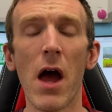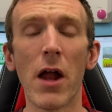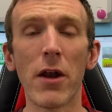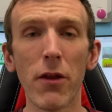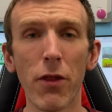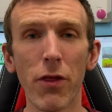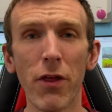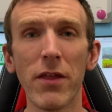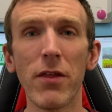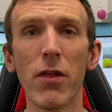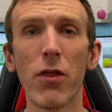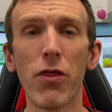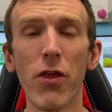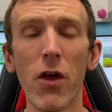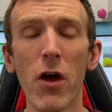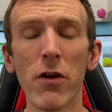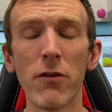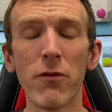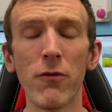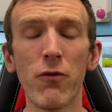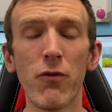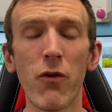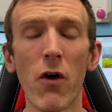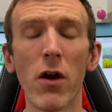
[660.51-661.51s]
And I think the third
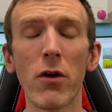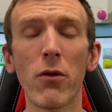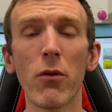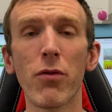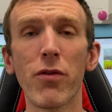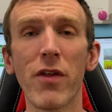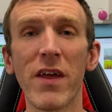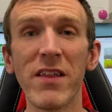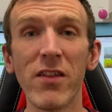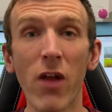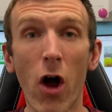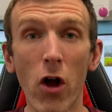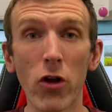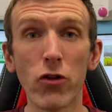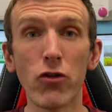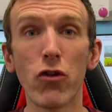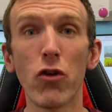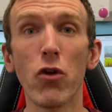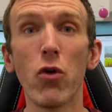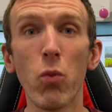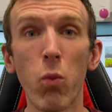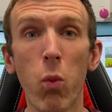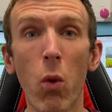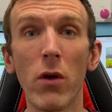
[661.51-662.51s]
and final thing that I
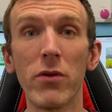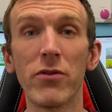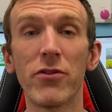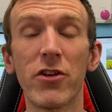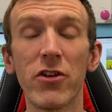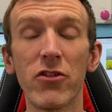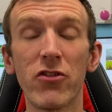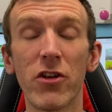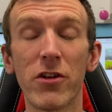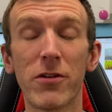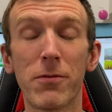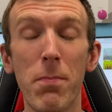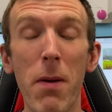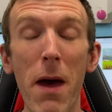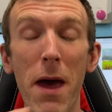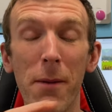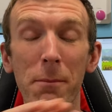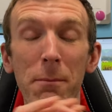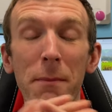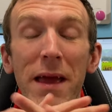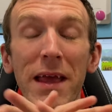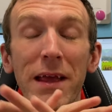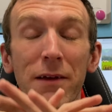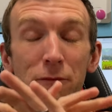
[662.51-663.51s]
do want to just
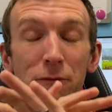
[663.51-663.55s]
make